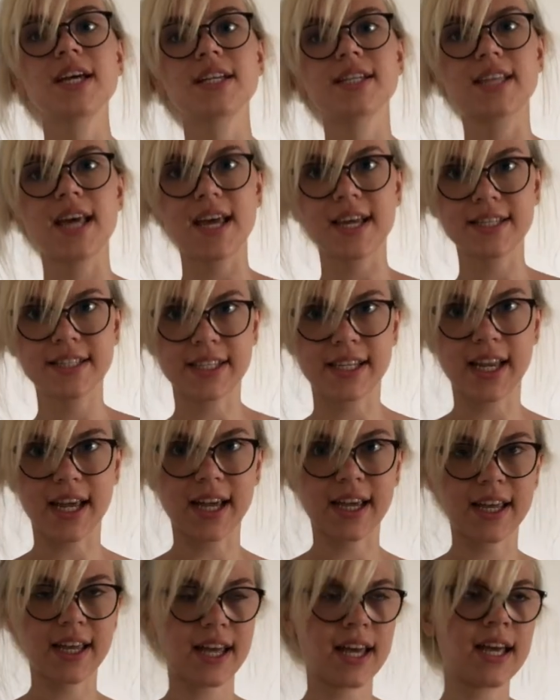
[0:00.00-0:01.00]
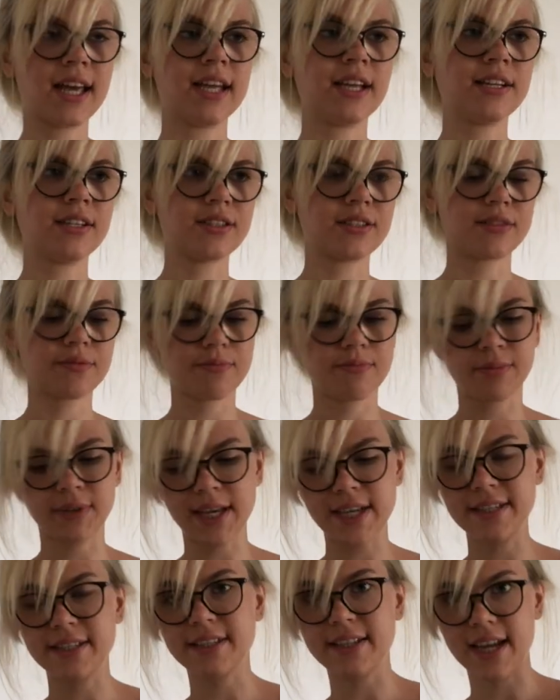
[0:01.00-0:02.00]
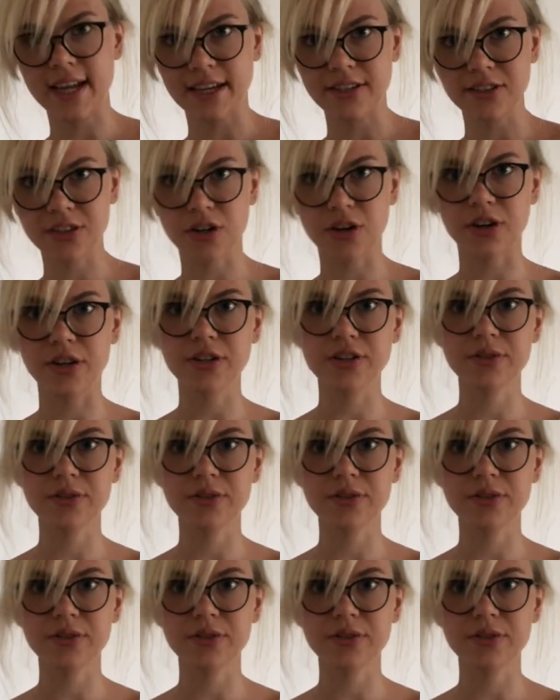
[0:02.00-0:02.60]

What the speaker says: takes the deck and plays the next card.